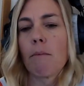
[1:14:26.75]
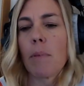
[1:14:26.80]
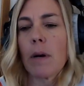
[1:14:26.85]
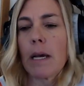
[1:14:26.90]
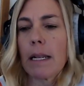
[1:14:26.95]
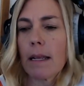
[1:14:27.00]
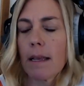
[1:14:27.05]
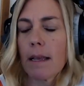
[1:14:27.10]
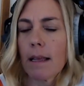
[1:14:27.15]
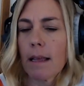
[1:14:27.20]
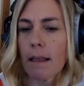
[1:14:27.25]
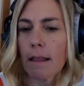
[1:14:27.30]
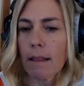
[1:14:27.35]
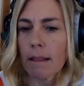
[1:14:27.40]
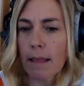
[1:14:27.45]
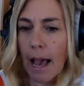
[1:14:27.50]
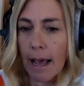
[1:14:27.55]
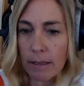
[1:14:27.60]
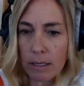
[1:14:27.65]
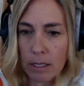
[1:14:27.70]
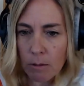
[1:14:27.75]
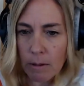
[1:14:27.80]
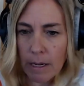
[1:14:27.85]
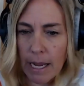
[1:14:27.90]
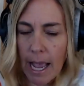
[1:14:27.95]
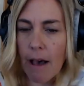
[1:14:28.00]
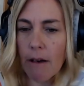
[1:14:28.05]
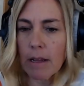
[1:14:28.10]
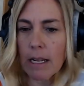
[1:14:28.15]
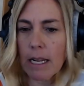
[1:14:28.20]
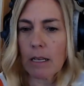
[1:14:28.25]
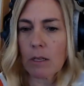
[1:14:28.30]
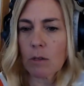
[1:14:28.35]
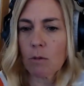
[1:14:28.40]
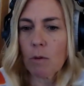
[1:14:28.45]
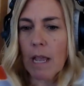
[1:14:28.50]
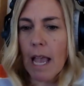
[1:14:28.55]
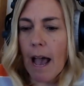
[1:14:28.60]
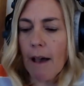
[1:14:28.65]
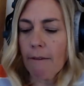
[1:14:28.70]
But that's the reality,
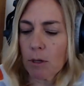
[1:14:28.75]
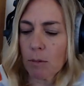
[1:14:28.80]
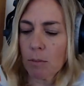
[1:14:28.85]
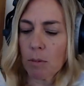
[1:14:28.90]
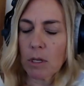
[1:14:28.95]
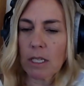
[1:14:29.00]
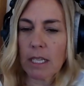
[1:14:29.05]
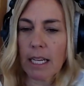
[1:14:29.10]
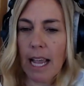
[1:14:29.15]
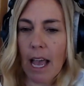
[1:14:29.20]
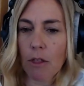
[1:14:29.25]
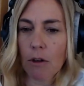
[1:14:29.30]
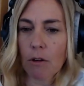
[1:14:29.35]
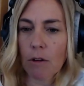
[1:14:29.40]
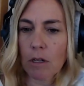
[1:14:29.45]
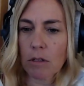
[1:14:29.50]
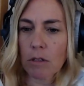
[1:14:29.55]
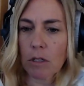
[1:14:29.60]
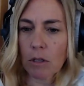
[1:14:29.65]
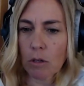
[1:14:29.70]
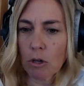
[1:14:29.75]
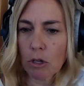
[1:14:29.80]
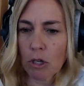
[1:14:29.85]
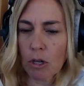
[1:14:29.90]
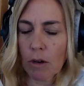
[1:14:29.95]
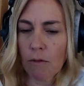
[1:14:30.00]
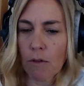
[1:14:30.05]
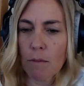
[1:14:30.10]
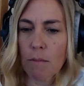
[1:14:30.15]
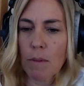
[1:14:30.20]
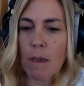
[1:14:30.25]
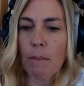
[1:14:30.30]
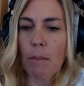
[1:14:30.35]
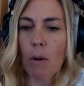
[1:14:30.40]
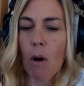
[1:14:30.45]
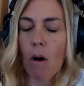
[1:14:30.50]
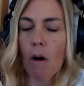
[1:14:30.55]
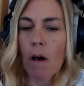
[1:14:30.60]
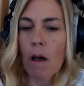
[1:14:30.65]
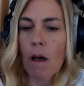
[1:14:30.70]
is we have to put together a solution for
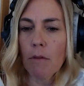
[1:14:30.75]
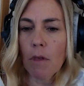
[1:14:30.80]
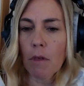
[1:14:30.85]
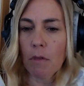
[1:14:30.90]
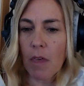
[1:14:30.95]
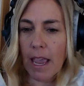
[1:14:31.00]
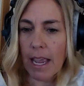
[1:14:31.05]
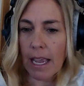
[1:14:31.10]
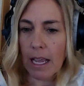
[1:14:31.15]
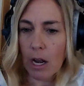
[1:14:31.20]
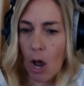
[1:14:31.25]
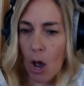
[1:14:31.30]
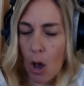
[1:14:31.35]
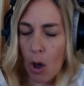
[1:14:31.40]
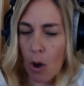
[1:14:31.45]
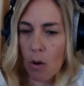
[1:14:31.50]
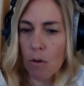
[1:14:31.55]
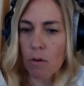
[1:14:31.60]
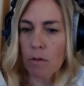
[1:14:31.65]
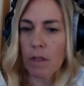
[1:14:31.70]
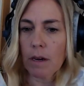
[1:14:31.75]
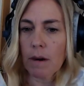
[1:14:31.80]
people that they can own,